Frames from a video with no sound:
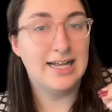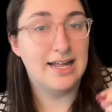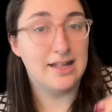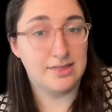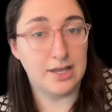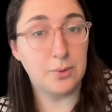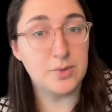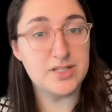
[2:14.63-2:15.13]

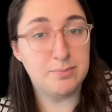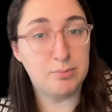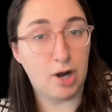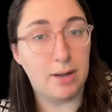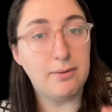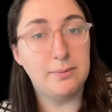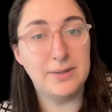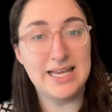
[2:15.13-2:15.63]
there was
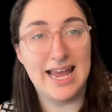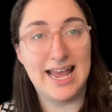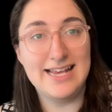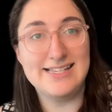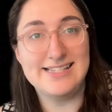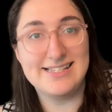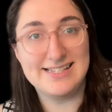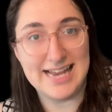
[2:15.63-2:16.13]
probably a
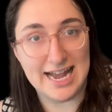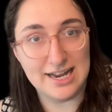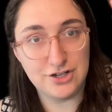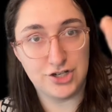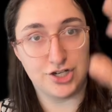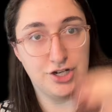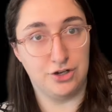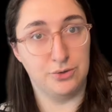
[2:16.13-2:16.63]

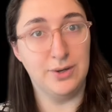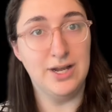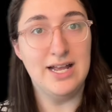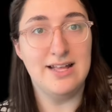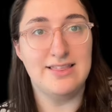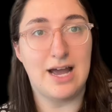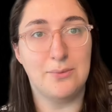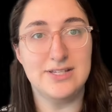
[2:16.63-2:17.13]
statue
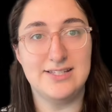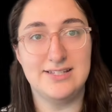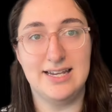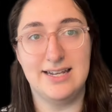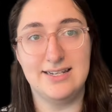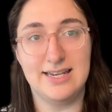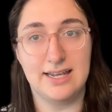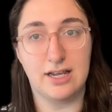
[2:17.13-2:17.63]
that was
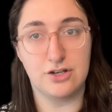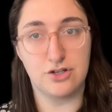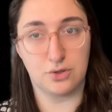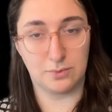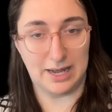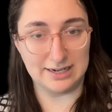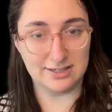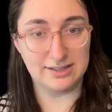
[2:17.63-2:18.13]
standing
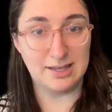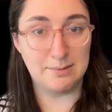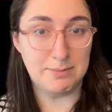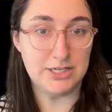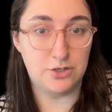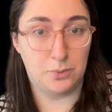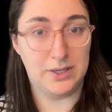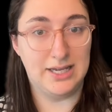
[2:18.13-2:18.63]
directly
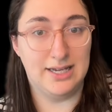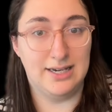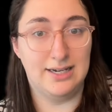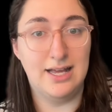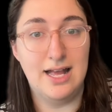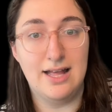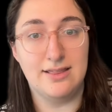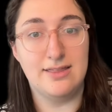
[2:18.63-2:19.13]
between
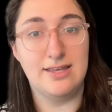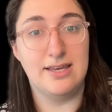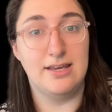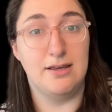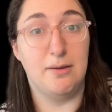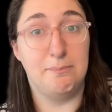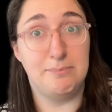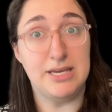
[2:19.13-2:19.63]

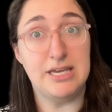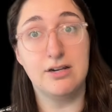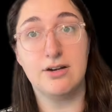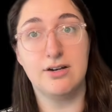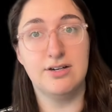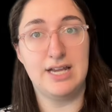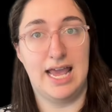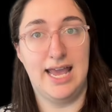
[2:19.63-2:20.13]
the
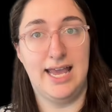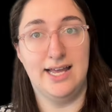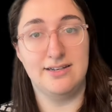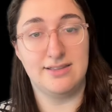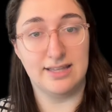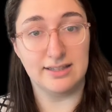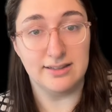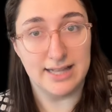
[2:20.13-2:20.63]
beard and
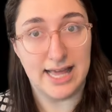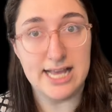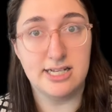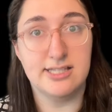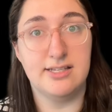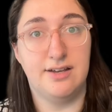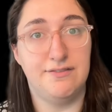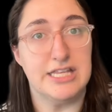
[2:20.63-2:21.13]
the
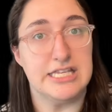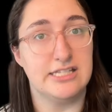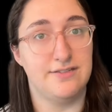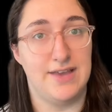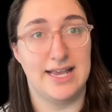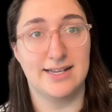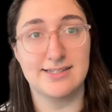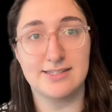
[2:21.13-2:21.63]
legs of the
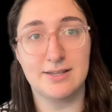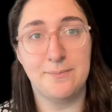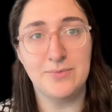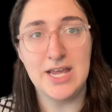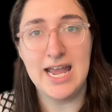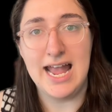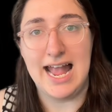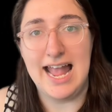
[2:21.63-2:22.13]
Sphinx.
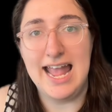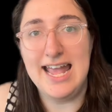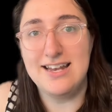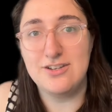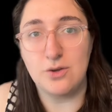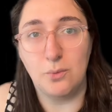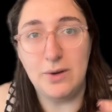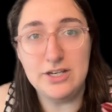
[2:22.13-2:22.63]

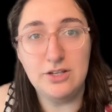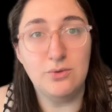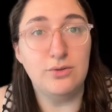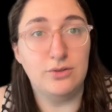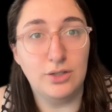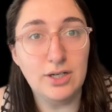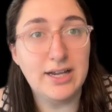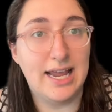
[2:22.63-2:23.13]
And when you
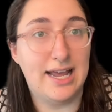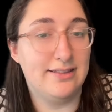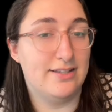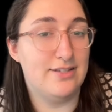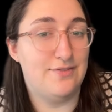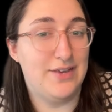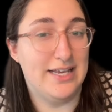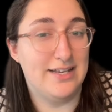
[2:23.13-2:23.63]
look at the
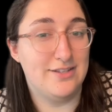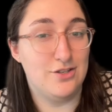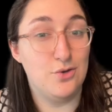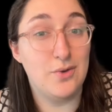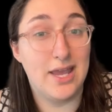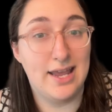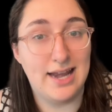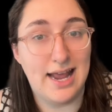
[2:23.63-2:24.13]
Sphinx, you
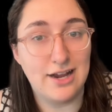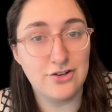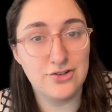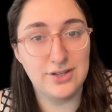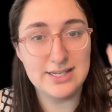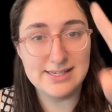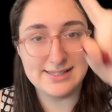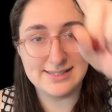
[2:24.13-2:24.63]
can
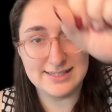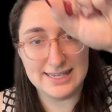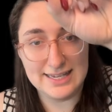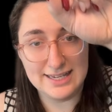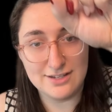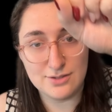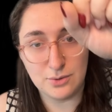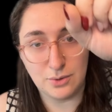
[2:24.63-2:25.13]
actually
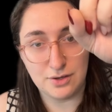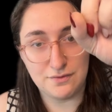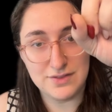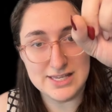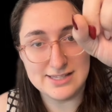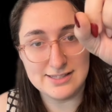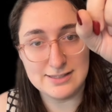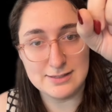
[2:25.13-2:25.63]
see sort of
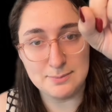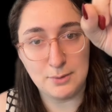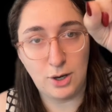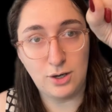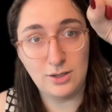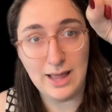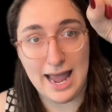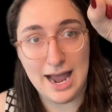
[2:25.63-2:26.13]
this
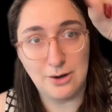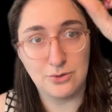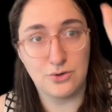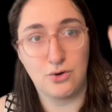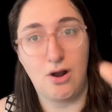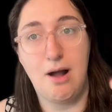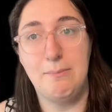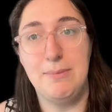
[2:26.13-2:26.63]
small
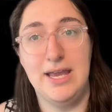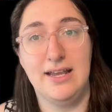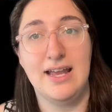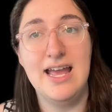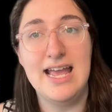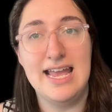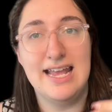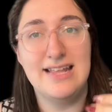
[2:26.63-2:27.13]
outcropping
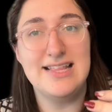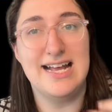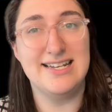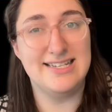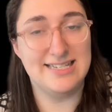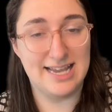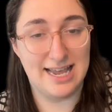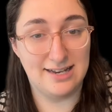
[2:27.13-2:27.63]
in
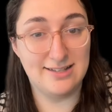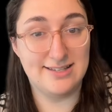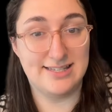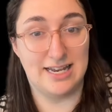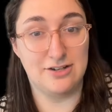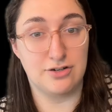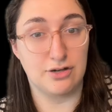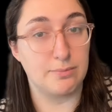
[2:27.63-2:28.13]
that dead
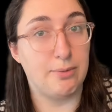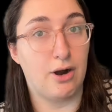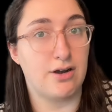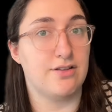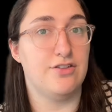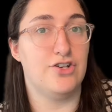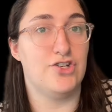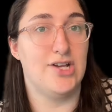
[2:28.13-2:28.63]
center part
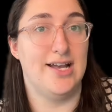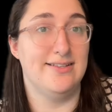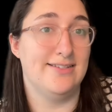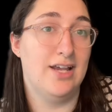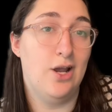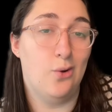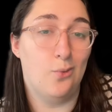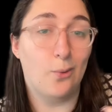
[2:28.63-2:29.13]
of the chest
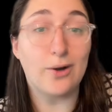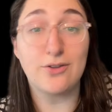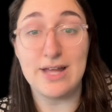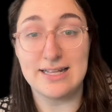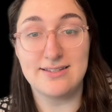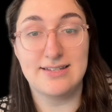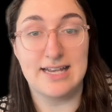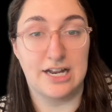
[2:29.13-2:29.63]
where
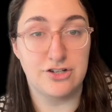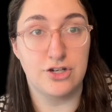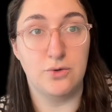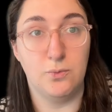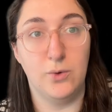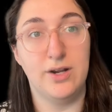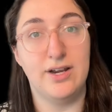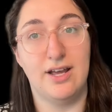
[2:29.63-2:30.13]
that statue
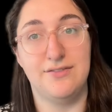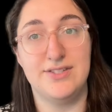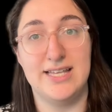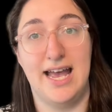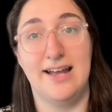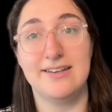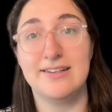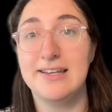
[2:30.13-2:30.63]
would have
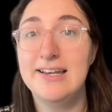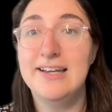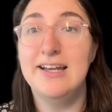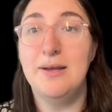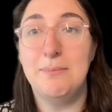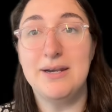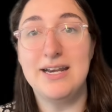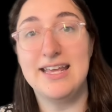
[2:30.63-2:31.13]
sat.
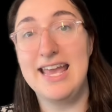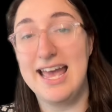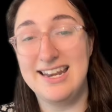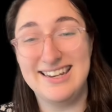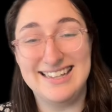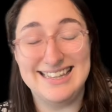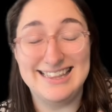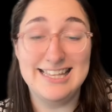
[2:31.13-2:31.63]
But
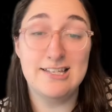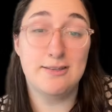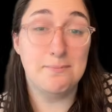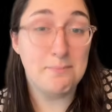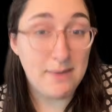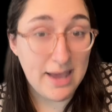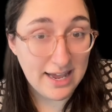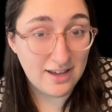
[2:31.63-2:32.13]
again, this
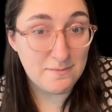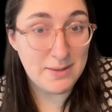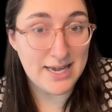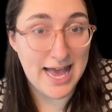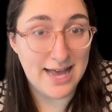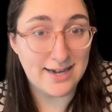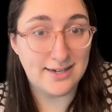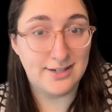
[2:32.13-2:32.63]
may have been
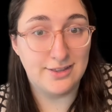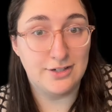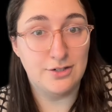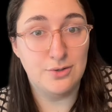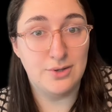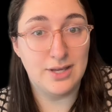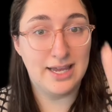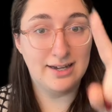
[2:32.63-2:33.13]
added in the
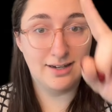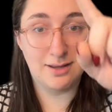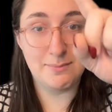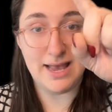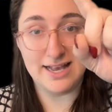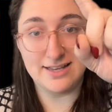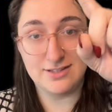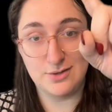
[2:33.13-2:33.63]
New Kingdom.
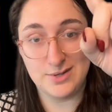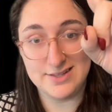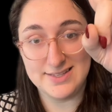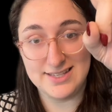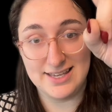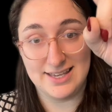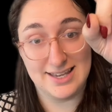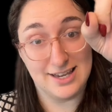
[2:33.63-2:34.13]
As you can
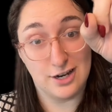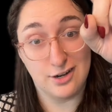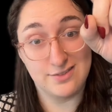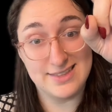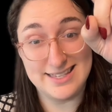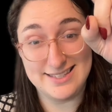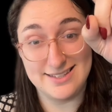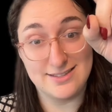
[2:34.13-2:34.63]
see here,
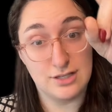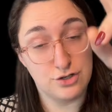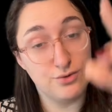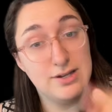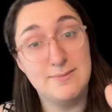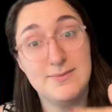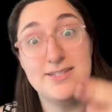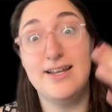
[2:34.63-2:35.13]
this is the
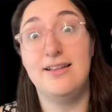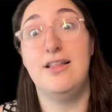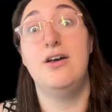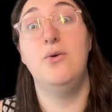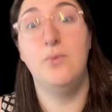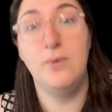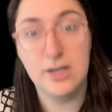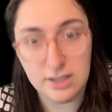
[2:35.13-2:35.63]
Dream Stela.
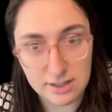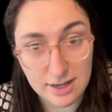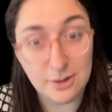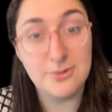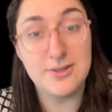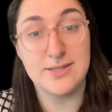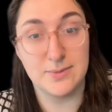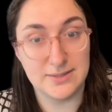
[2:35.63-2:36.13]
We know
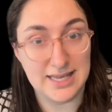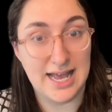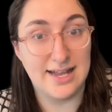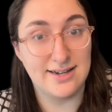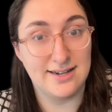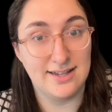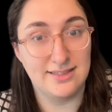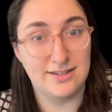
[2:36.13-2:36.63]
this was
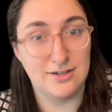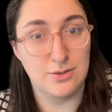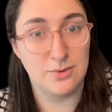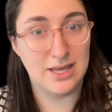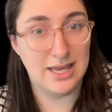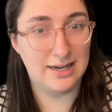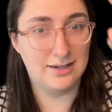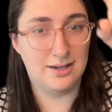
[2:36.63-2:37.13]
added in the New
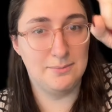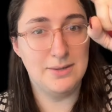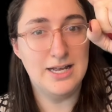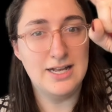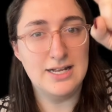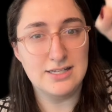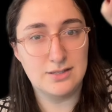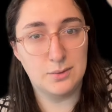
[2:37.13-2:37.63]
Kingdom.
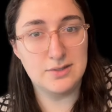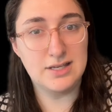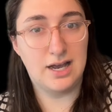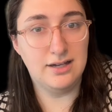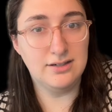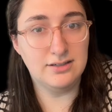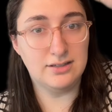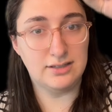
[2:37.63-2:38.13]
So it's
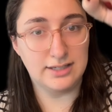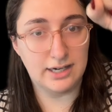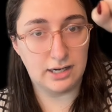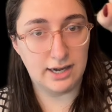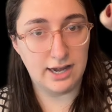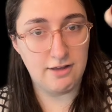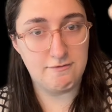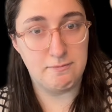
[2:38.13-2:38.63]

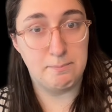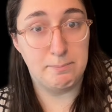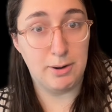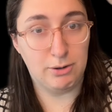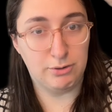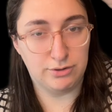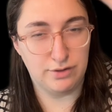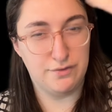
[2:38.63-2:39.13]
unclear if
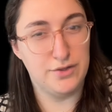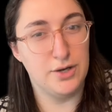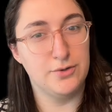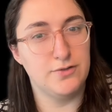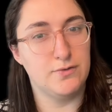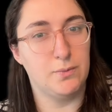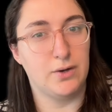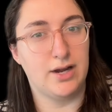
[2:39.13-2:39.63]
both of
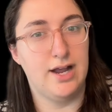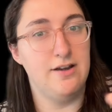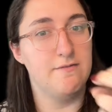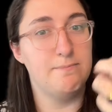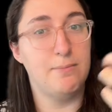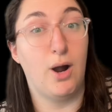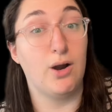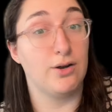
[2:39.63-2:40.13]
those were kind of
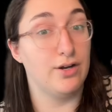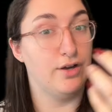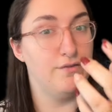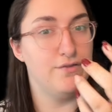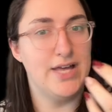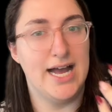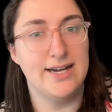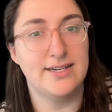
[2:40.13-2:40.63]
part of
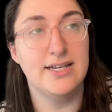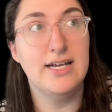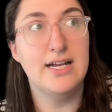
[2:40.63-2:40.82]
that